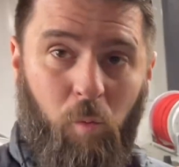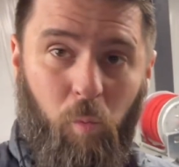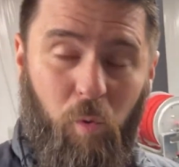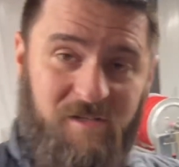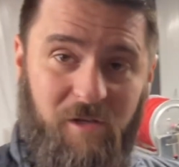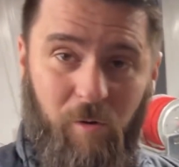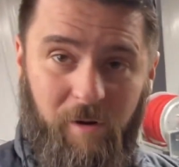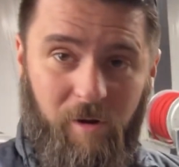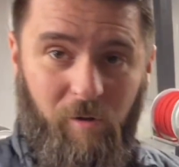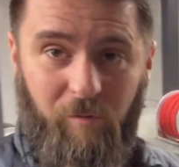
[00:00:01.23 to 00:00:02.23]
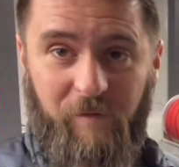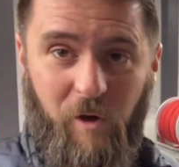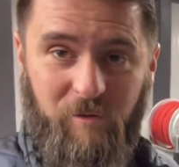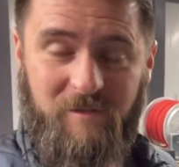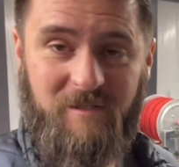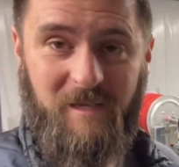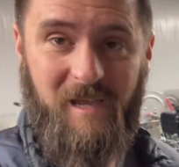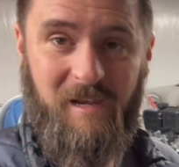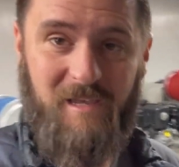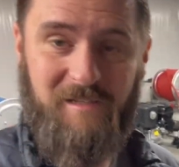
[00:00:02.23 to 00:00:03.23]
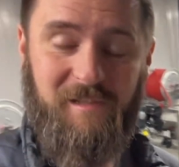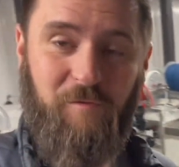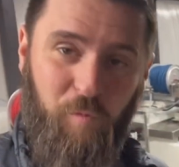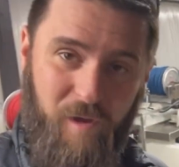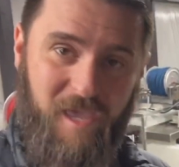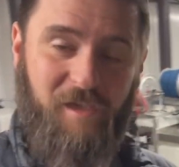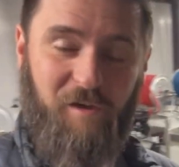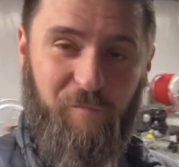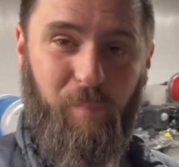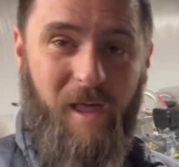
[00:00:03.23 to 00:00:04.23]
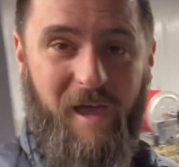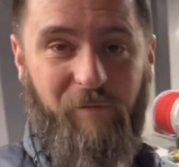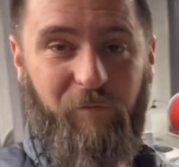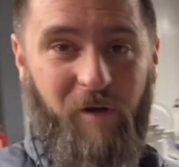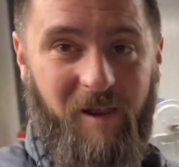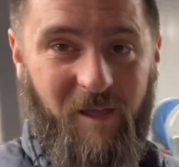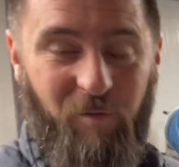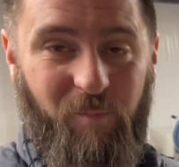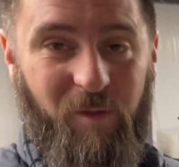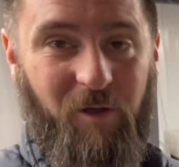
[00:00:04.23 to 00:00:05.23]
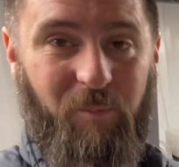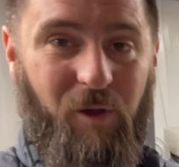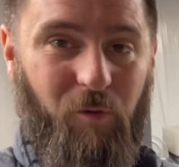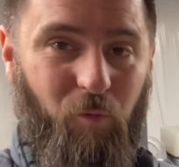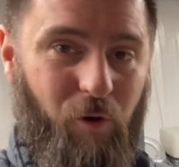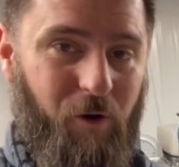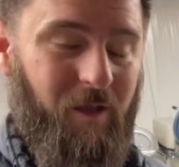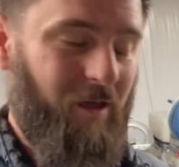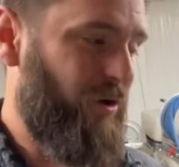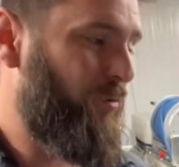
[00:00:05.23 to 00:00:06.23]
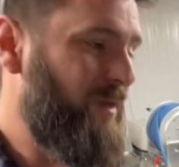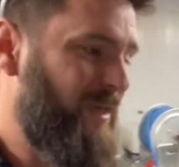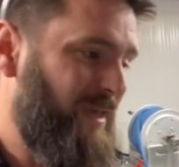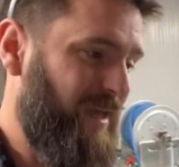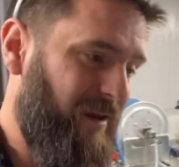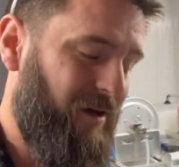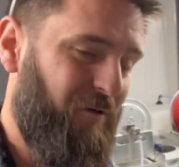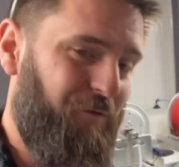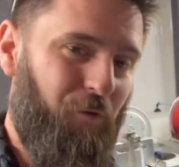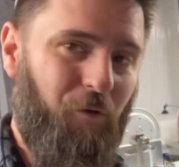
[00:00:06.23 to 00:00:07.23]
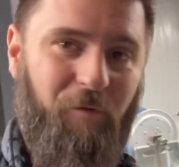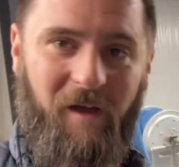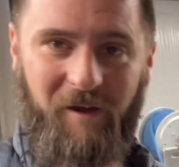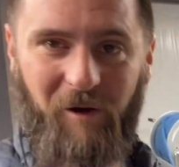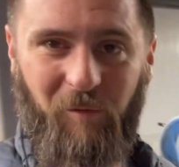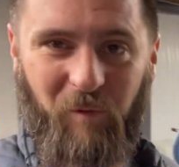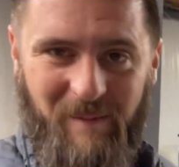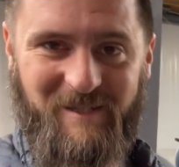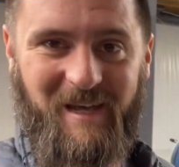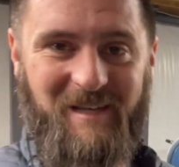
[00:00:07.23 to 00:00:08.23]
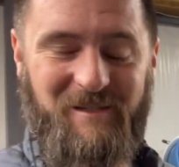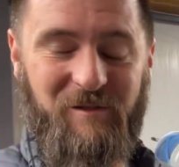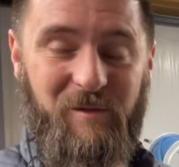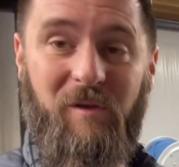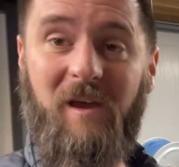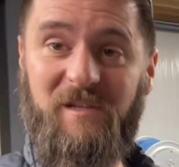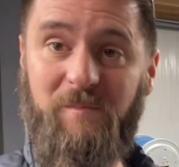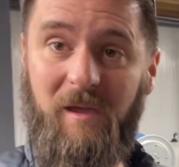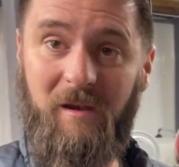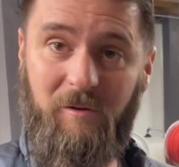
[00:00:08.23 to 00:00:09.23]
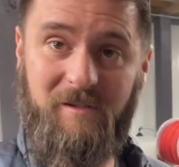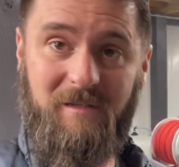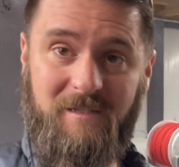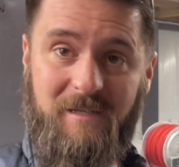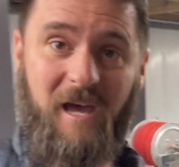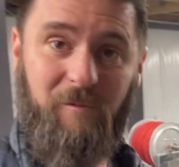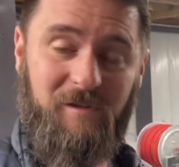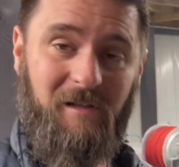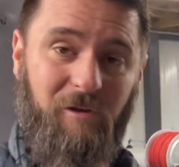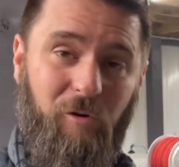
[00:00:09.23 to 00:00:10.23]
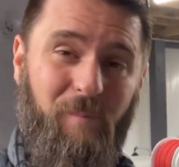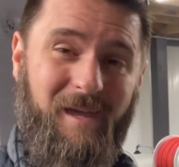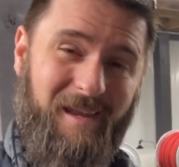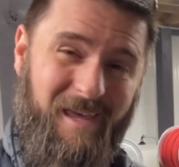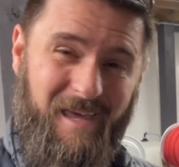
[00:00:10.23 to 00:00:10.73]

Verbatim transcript: What's going on, folks? It is the week of Black Friday. We've been up here working all weekend, uh, fortifying our website. So some of you guys may have noticed the site was a little bit